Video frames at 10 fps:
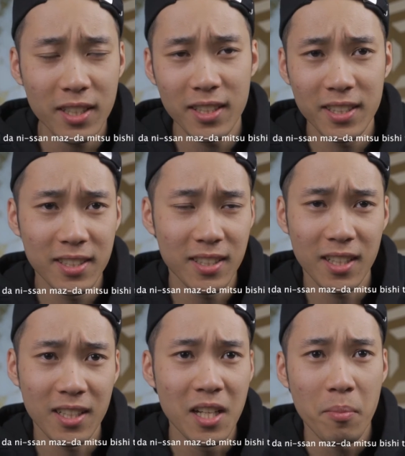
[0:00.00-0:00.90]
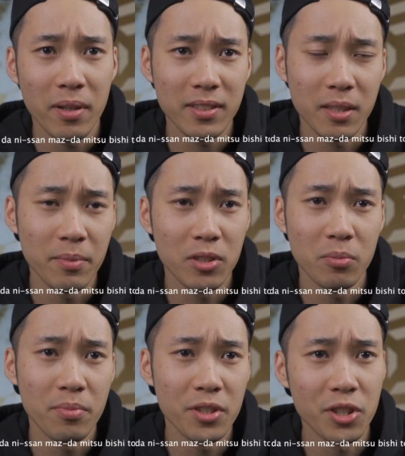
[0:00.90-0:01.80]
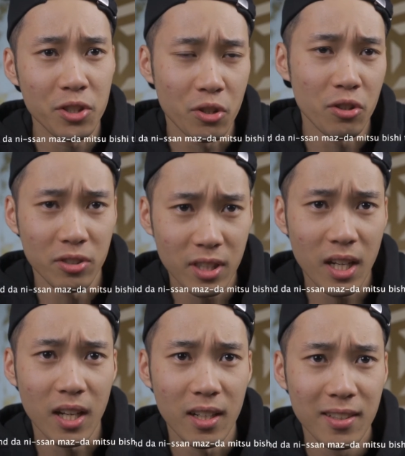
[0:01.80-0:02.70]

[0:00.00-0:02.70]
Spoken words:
Nissan, Mazda, Mitsubishi, Toyota.